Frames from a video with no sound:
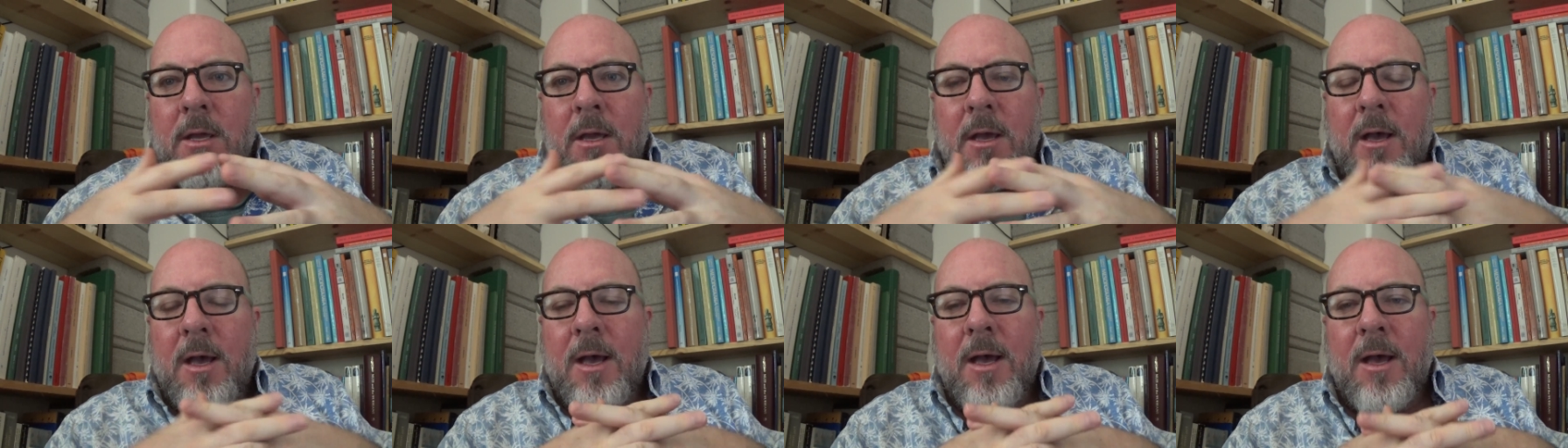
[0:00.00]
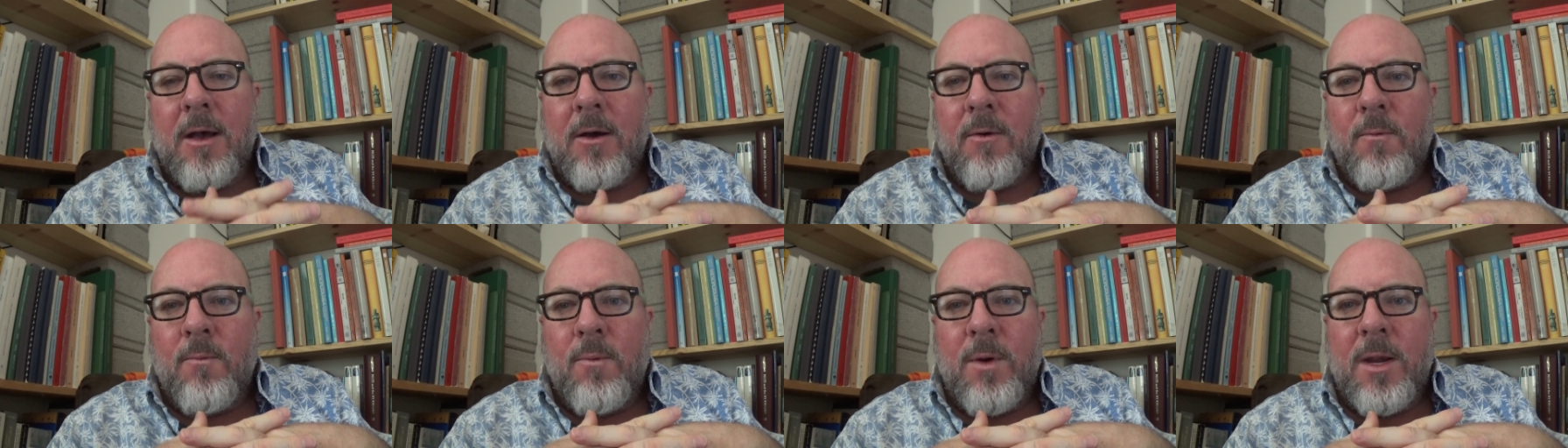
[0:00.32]

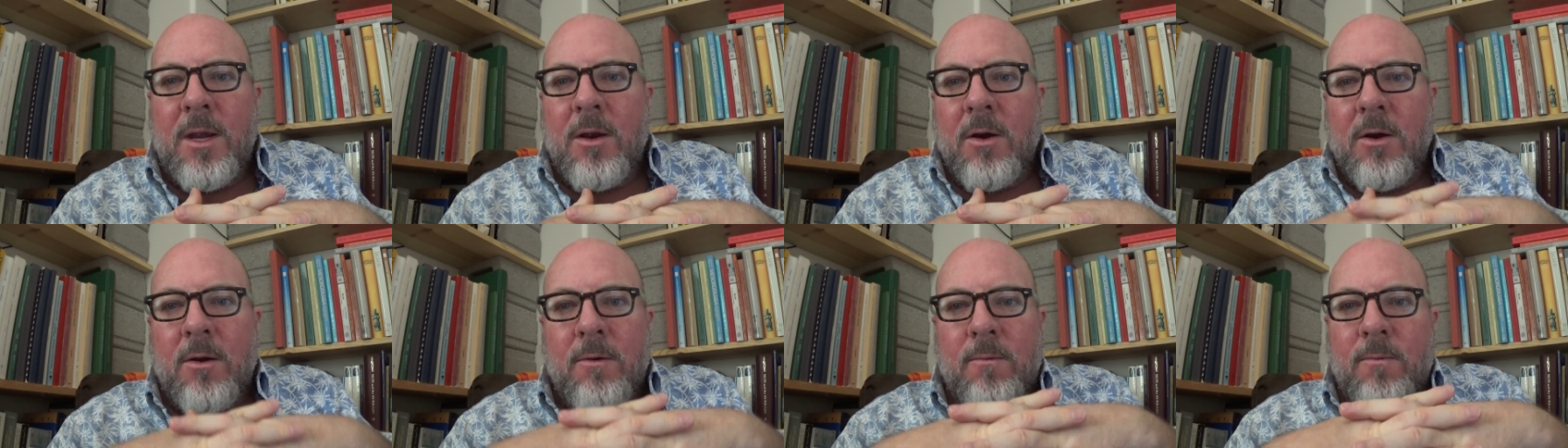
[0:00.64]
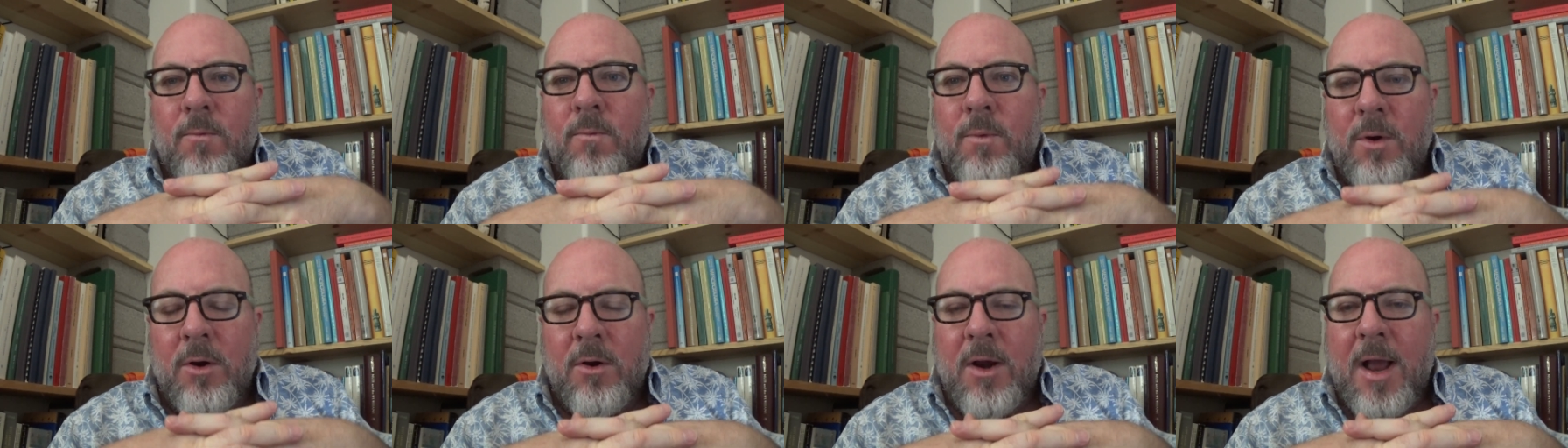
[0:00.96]
Uh, we are,
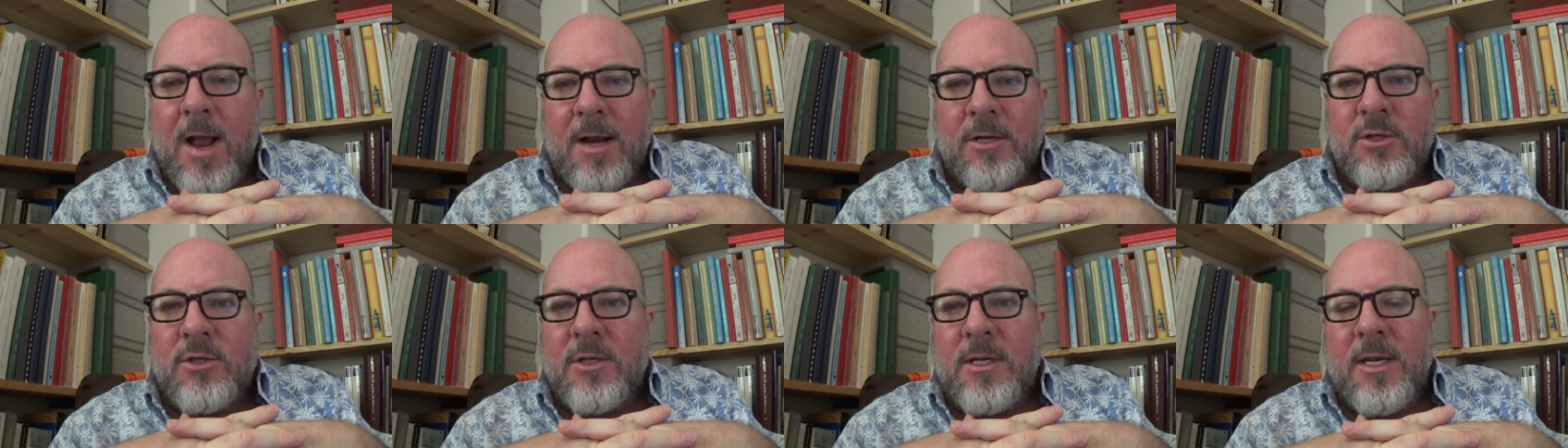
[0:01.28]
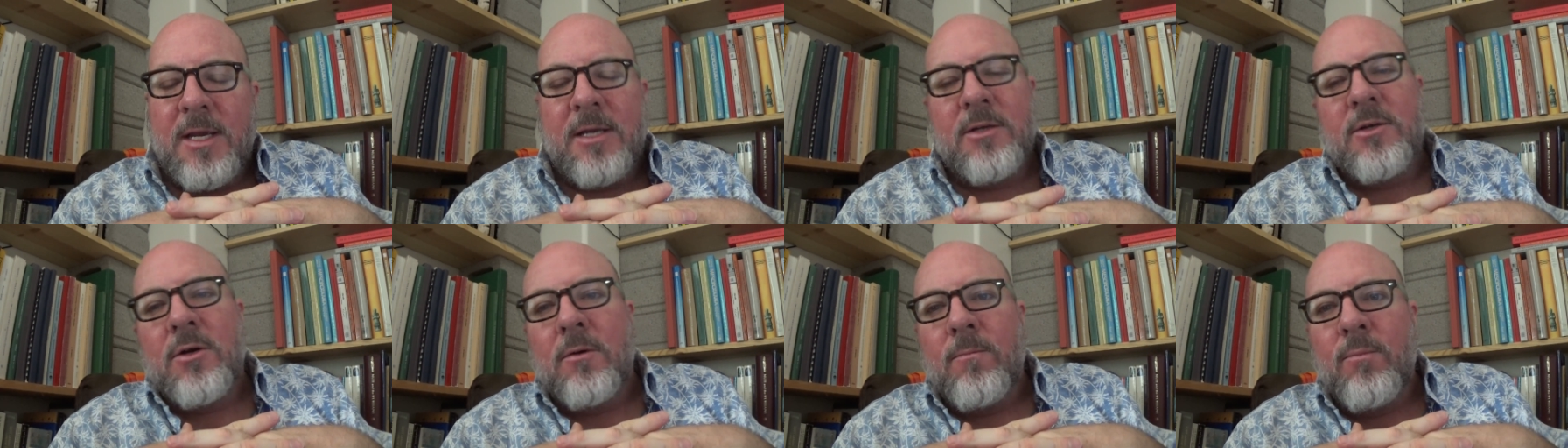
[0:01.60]
we're
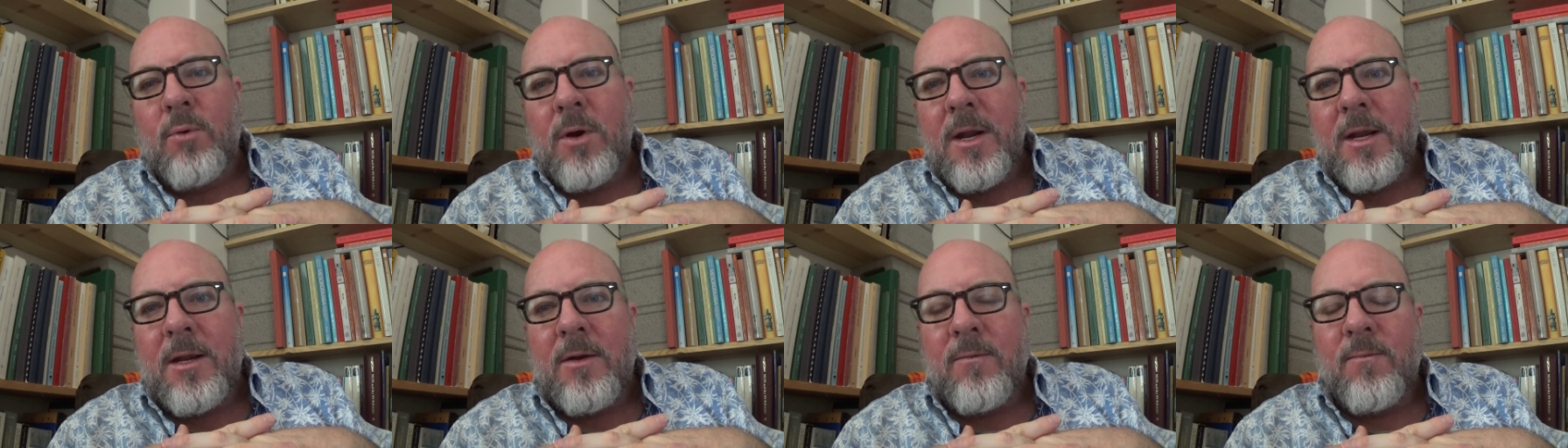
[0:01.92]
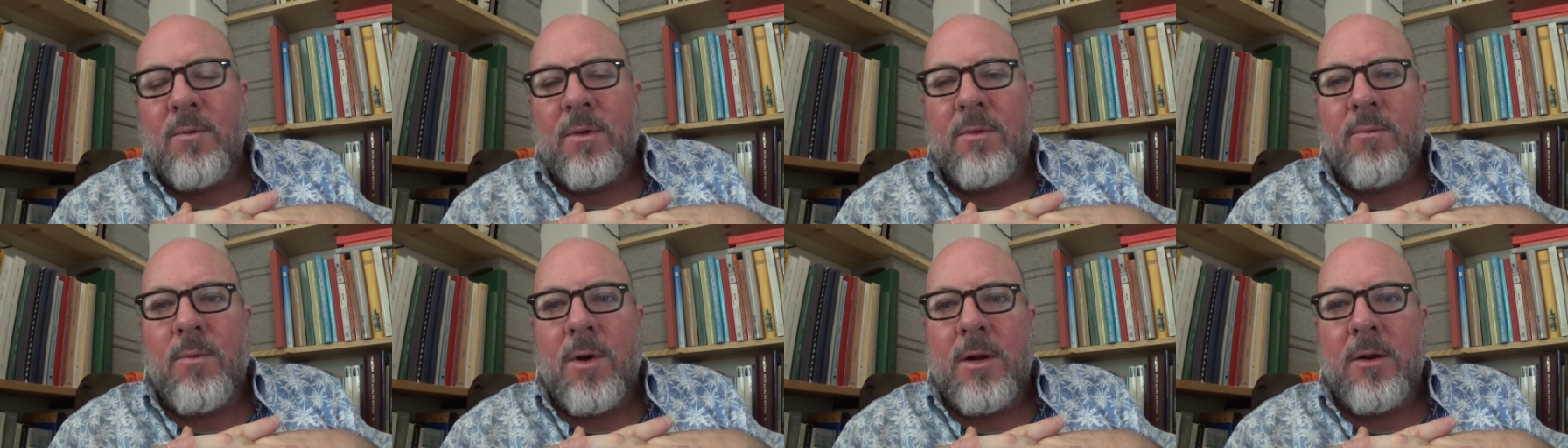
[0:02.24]
actually interbreeding
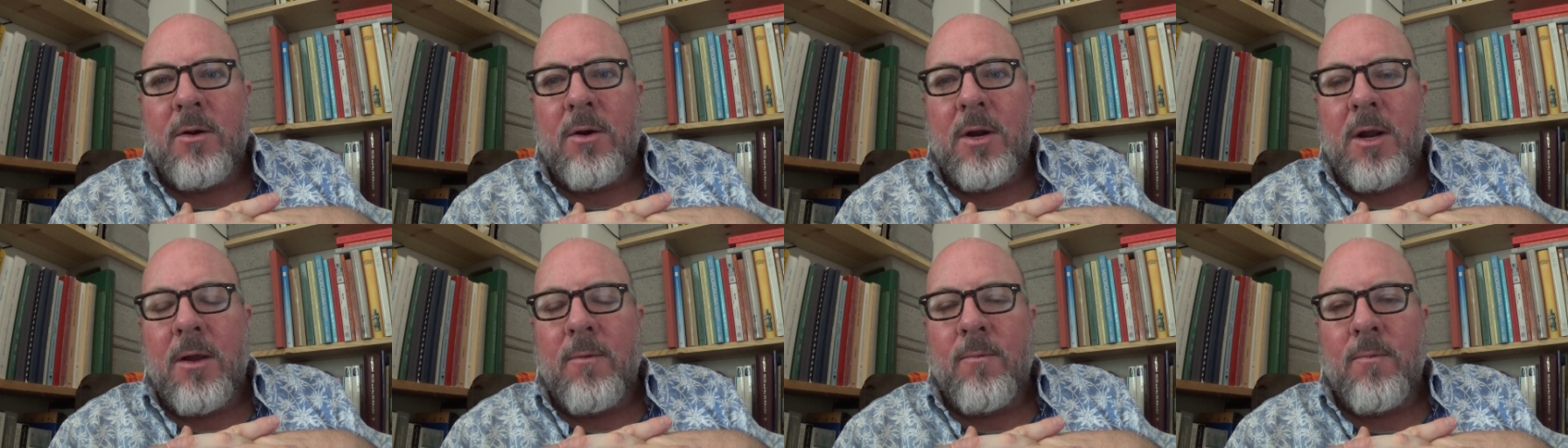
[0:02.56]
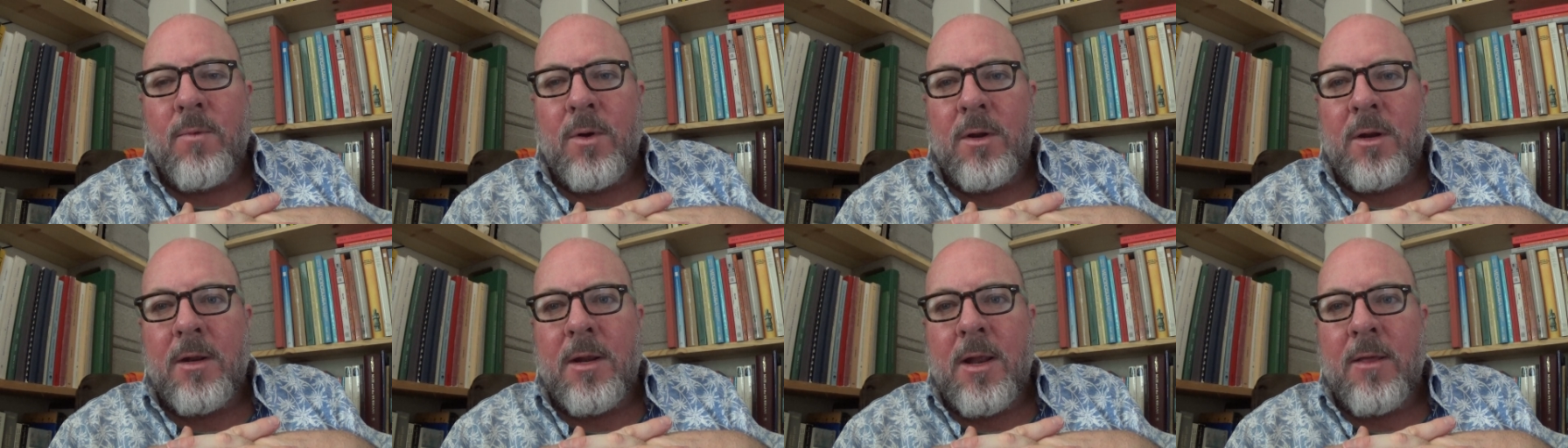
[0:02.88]
with one, or, er,
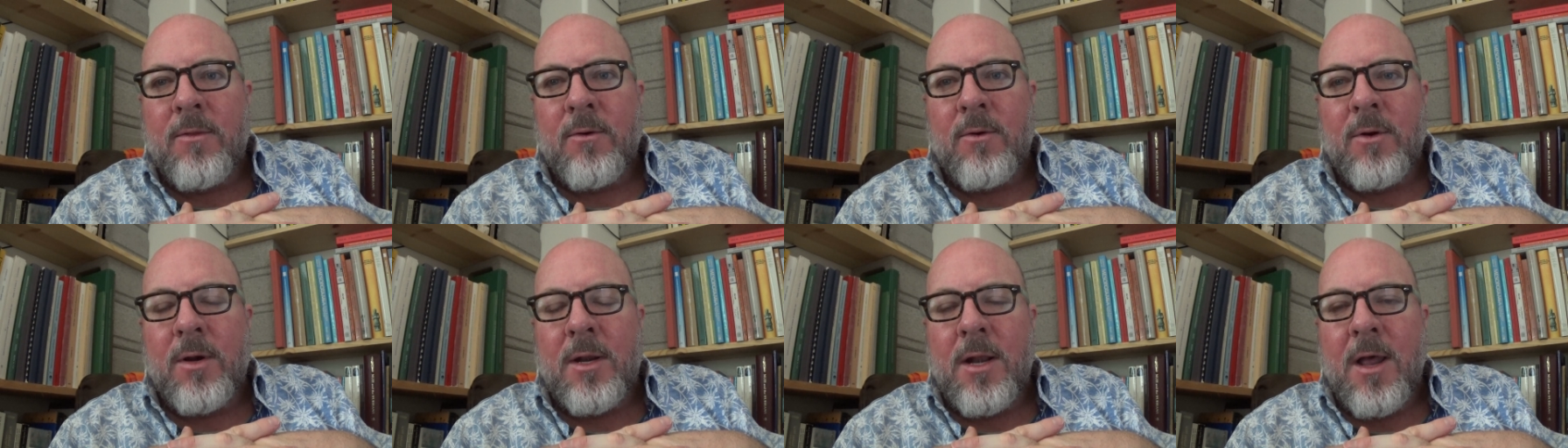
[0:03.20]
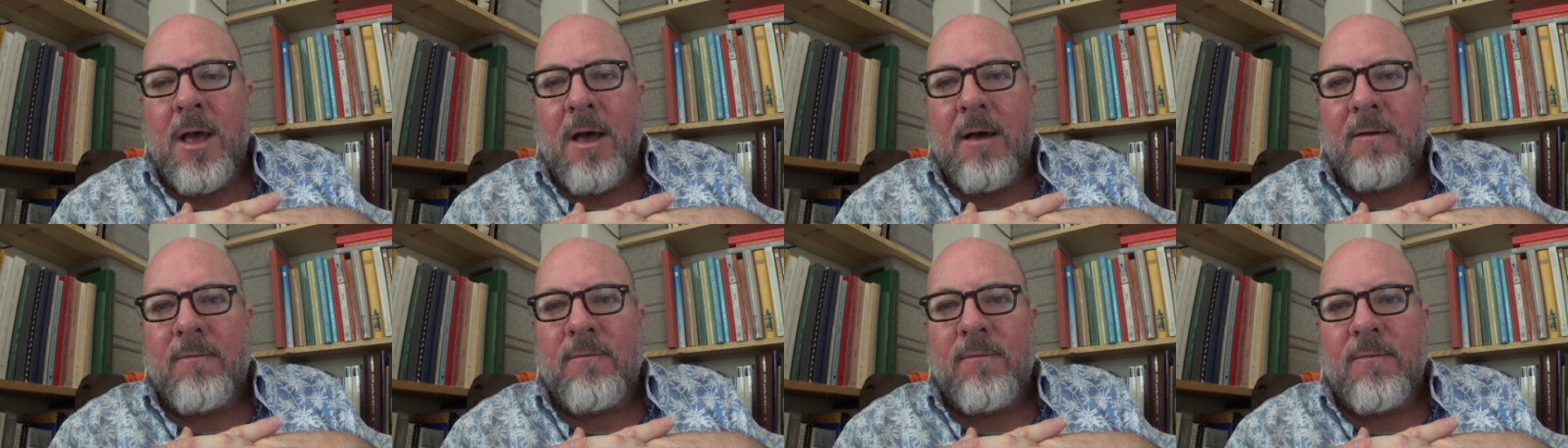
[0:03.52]
one another
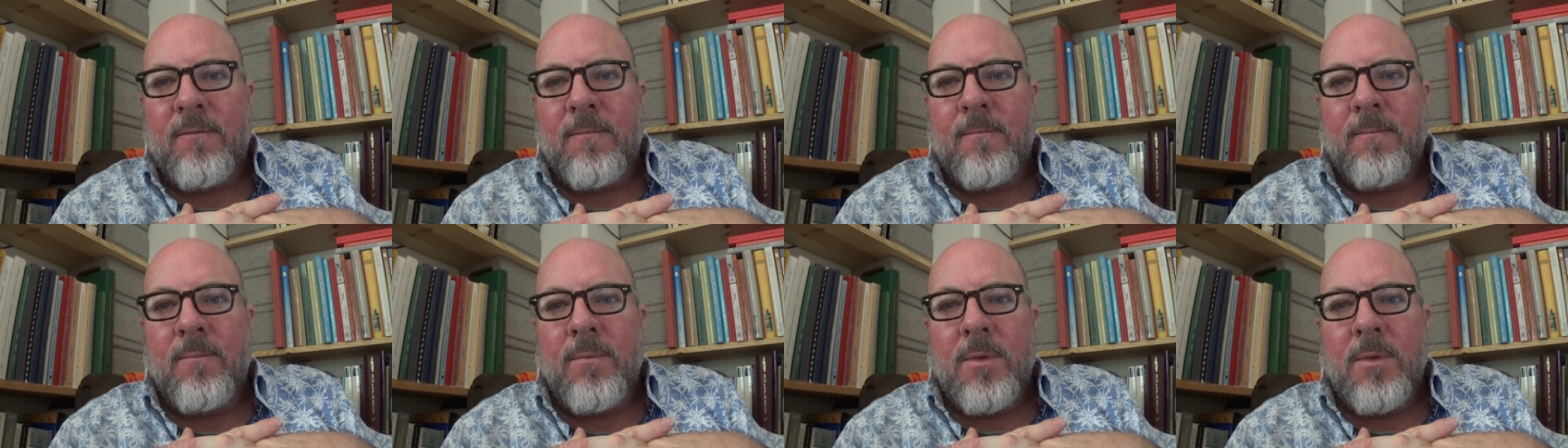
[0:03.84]
enough.